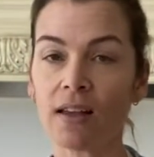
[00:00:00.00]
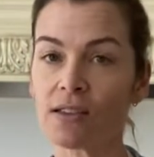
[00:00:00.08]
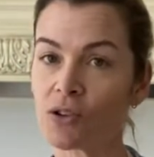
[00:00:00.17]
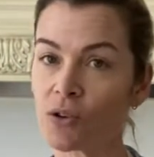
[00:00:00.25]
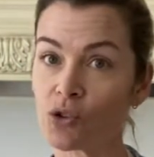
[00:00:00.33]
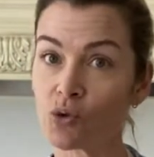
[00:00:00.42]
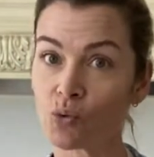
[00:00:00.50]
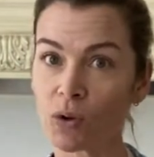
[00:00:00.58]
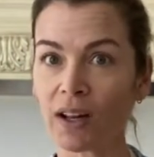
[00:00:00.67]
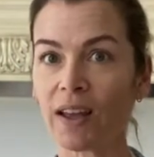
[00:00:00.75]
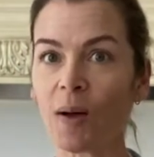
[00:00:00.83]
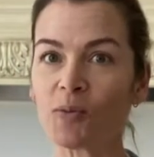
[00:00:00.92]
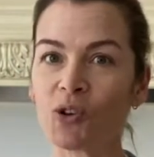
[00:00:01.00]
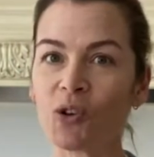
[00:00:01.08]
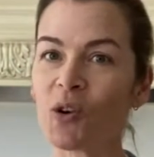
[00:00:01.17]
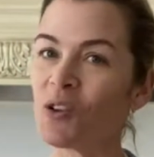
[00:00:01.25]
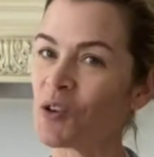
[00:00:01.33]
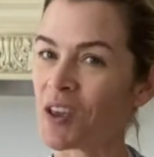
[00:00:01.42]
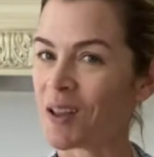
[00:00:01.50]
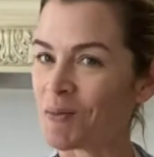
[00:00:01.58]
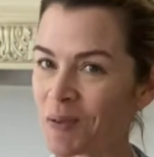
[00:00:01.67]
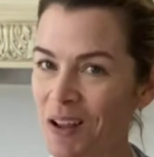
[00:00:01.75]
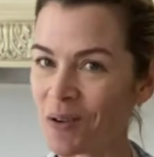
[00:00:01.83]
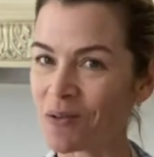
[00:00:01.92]
So it's really up to you and you can
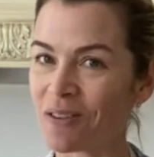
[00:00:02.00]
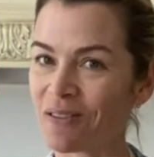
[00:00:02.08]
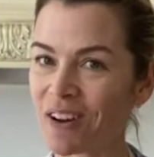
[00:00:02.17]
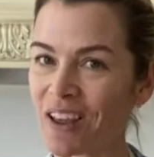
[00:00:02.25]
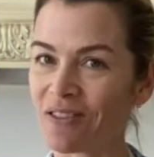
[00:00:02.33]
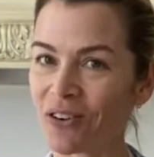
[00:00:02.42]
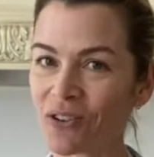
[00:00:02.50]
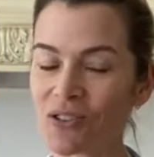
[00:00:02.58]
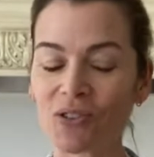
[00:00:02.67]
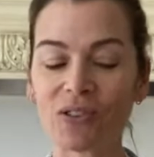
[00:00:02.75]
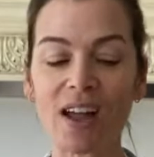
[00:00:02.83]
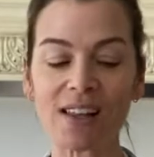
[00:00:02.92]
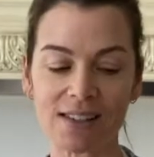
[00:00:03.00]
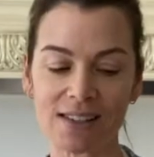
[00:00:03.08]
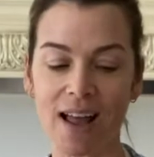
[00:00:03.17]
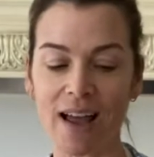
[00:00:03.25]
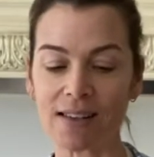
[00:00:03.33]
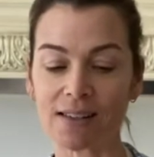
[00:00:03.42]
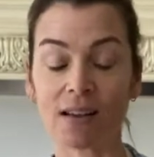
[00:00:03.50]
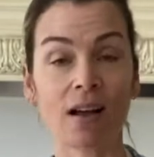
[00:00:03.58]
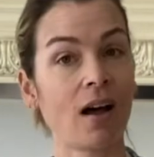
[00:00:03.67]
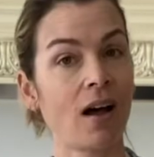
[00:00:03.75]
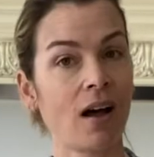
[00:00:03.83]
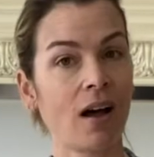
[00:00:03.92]
play with the flavors, so that's nice.
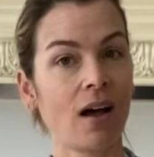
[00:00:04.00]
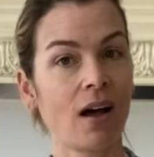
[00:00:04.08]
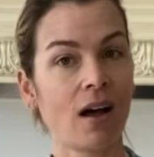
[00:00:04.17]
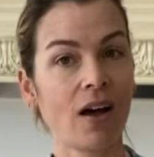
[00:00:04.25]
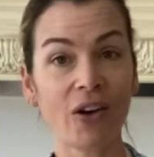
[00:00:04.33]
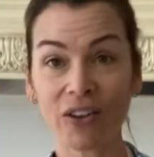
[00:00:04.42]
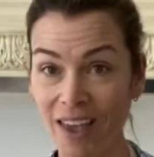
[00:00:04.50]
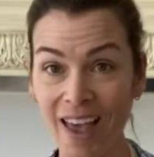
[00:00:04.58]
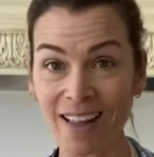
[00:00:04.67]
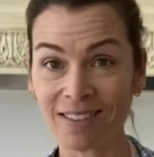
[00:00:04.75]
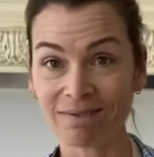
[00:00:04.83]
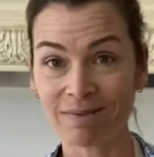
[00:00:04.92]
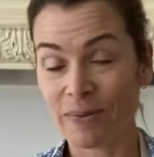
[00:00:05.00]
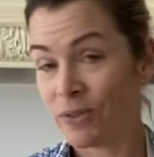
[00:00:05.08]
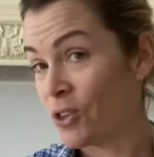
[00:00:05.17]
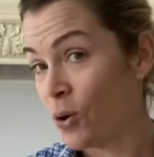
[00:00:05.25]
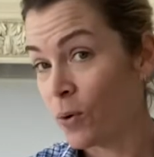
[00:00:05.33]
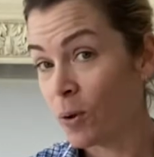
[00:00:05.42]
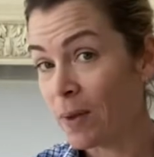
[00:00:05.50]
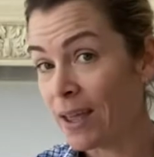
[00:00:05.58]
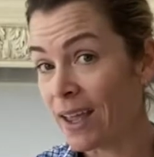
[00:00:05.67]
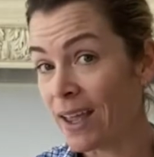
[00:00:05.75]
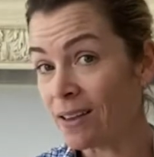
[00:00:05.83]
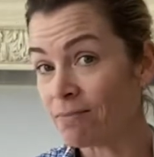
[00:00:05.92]
Again, don't want to
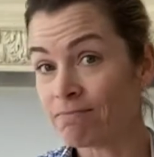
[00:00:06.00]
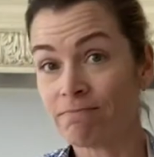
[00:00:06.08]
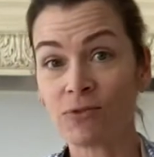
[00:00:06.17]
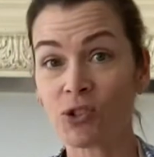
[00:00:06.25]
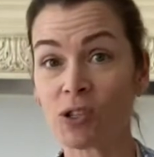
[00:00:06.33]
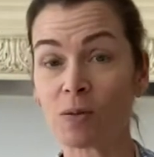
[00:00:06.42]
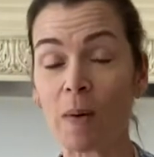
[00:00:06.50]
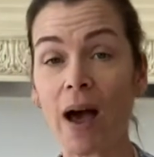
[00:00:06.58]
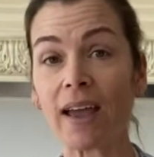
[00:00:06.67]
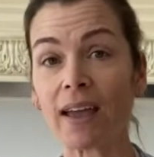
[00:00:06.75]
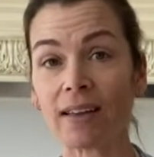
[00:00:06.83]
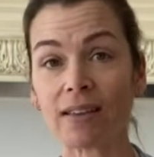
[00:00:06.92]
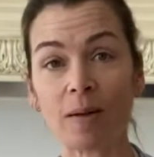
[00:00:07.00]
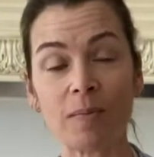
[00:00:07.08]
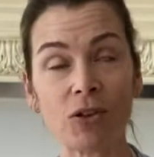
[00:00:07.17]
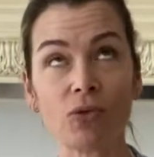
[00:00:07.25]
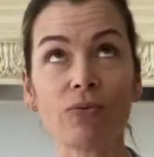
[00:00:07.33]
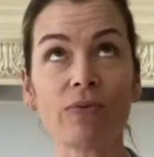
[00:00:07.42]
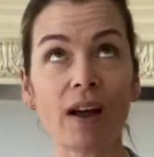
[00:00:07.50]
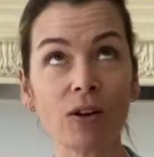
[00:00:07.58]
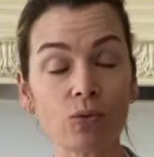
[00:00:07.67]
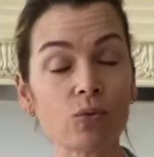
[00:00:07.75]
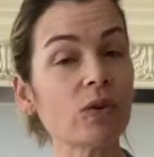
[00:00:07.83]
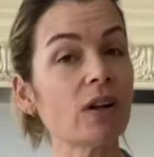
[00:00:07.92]
make it? Just buy it. I mean, you find
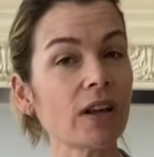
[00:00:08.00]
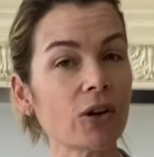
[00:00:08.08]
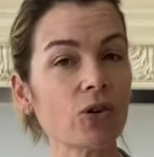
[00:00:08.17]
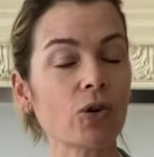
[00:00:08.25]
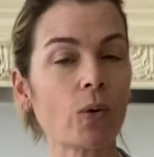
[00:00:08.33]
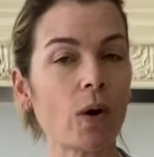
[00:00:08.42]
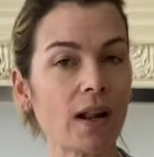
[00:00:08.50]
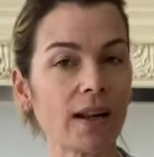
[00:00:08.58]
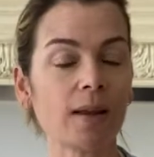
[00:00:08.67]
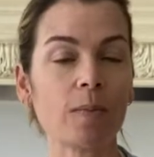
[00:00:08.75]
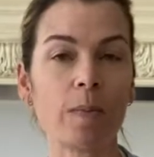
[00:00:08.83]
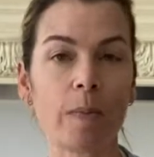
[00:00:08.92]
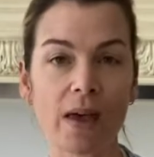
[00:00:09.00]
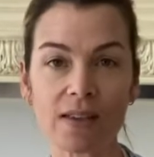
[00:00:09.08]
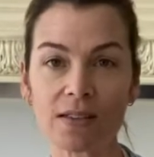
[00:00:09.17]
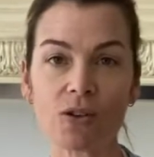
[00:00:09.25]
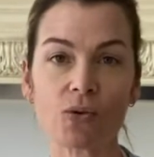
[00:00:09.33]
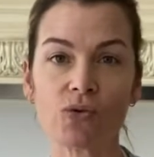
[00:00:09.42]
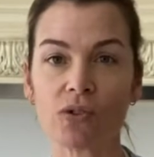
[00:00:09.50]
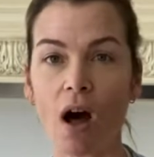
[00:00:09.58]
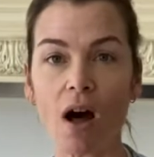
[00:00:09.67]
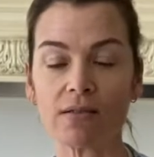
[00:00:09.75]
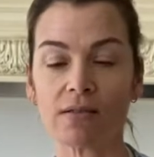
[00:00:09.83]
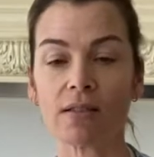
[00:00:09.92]
really good quality pesto
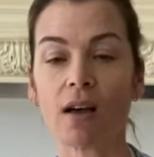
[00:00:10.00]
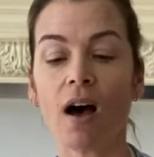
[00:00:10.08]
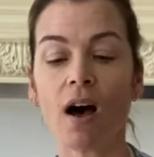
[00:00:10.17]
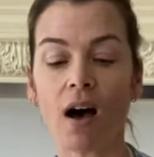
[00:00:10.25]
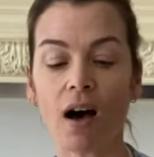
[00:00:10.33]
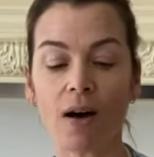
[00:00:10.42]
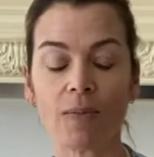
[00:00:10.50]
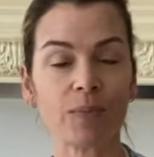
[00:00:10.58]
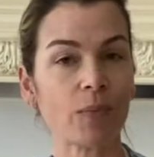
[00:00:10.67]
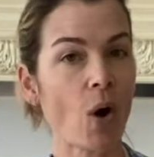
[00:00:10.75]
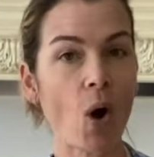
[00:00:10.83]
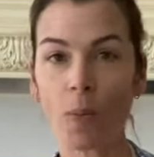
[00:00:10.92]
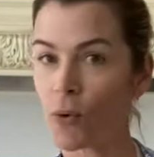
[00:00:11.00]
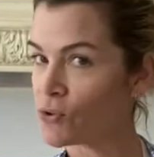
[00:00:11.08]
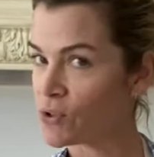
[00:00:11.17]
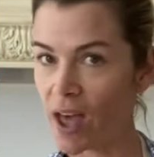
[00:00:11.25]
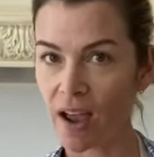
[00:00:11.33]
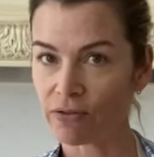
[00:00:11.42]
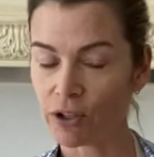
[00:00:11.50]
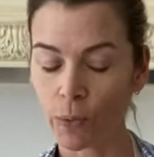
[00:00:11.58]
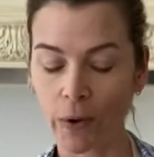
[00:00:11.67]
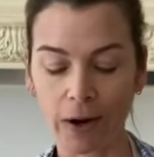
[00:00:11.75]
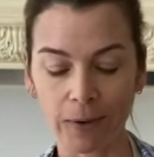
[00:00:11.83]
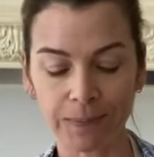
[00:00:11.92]
sauce um, almost
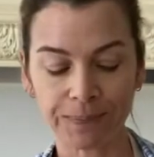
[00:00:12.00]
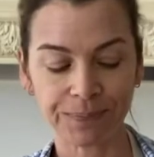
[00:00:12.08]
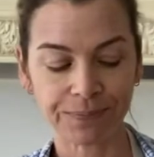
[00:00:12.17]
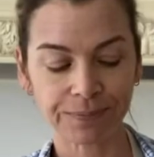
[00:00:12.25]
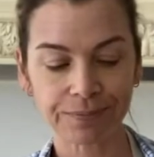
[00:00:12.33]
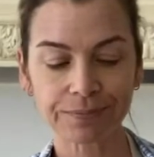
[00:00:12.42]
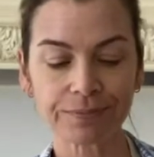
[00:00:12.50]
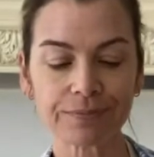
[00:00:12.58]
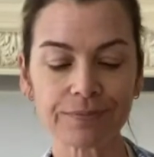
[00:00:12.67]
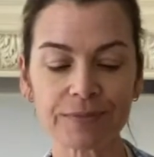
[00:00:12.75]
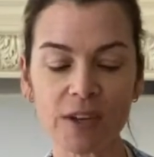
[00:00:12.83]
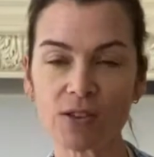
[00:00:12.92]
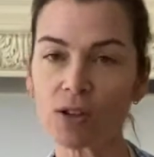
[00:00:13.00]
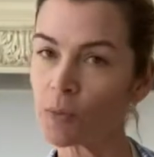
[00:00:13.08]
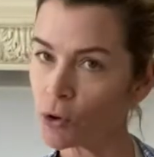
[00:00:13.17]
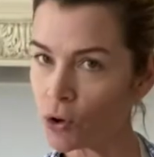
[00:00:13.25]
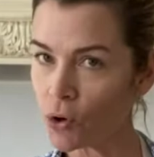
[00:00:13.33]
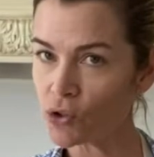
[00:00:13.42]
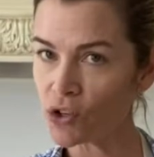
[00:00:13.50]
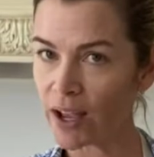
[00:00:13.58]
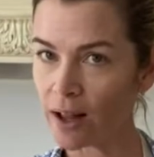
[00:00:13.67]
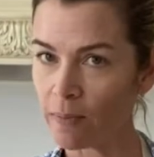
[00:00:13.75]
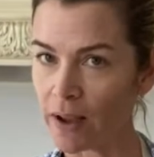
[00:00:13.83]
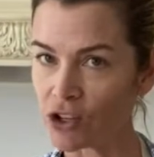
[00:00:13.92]
everywhere. So I'm going to go check
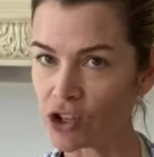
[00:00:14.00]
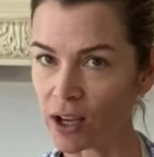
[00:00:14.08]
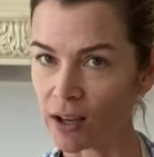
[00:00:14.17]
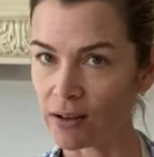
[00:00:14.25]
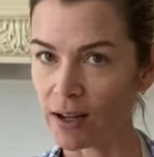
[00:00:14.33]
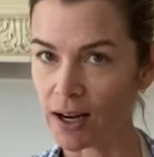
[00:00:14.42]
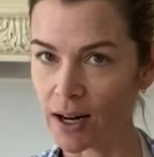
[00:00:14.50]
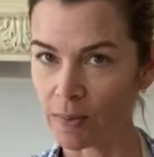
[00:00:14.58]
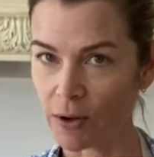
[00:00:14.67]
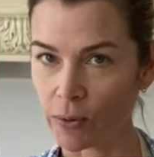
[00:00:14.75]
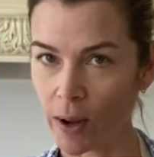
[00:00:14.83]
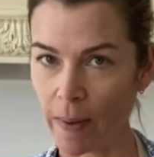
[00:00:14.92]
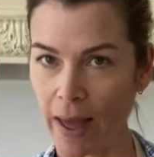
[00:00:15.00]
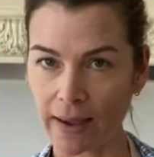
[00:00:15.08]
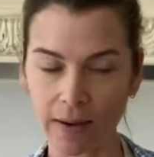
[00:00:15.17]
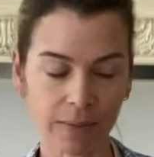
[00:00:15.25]
on my chicken and I'll be right back